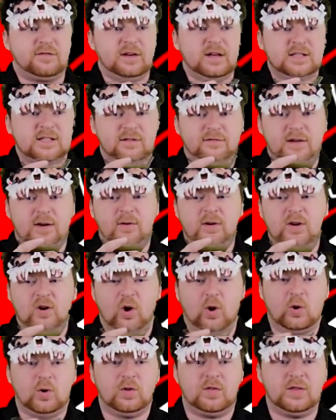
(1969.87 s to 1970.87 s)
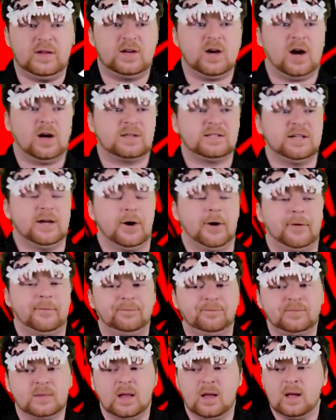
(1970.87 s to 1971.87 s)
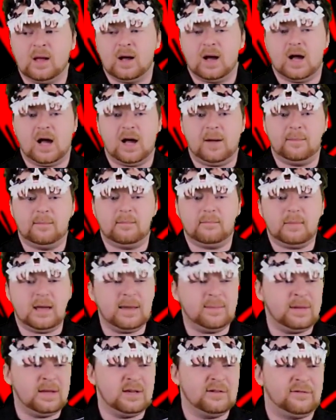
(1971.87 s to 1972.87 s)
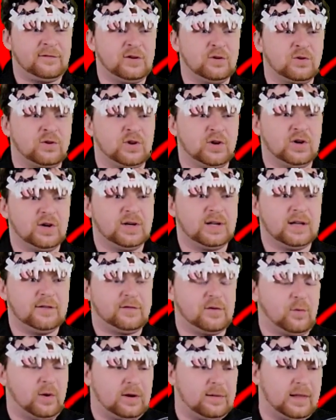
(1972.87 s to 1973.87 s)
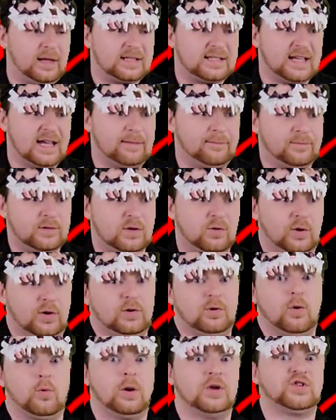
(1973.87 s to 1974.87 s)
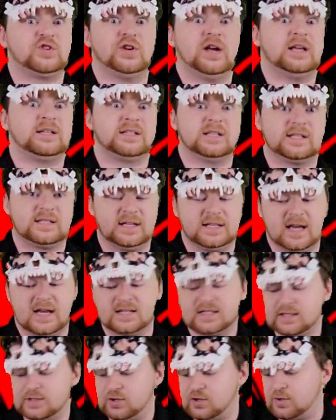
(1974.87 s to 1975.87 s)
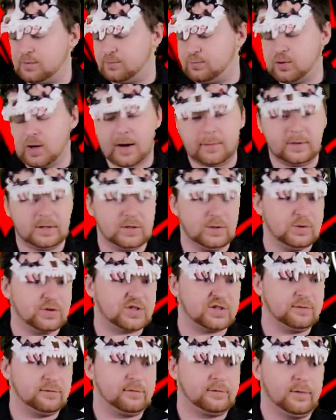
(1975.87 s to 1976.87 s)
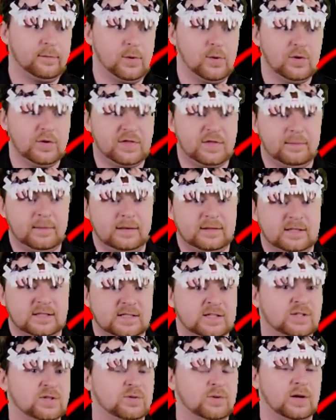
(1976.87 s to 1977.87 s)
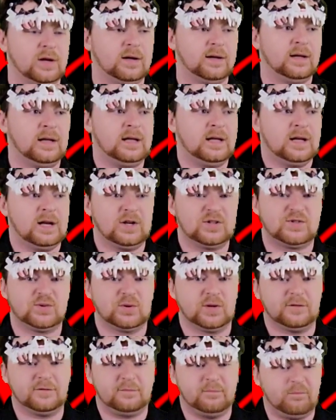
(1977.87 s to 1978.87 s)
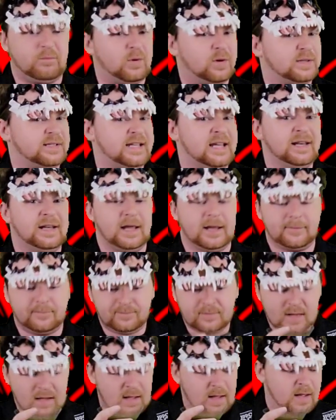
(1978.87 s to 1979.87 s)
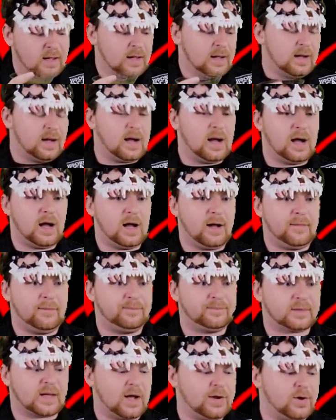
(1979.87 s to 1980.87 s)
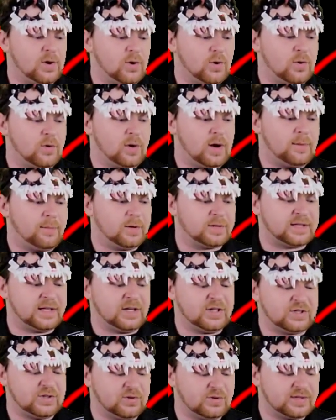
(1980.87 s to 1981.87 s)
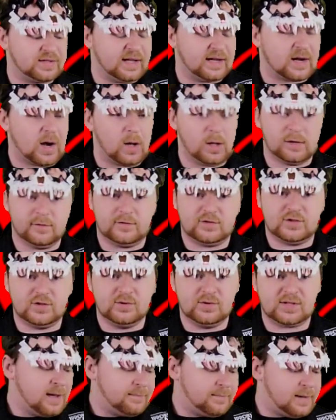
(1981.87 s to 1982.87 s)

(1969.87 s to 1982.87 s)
it's a very earthy cocktail. Um, maybe if you could, if you want to like say, quote unquote, westernize this, I guess, you could probably use some vermouth and make this into a, a sort of martini. Um, I know uh, martinis use like olive juice.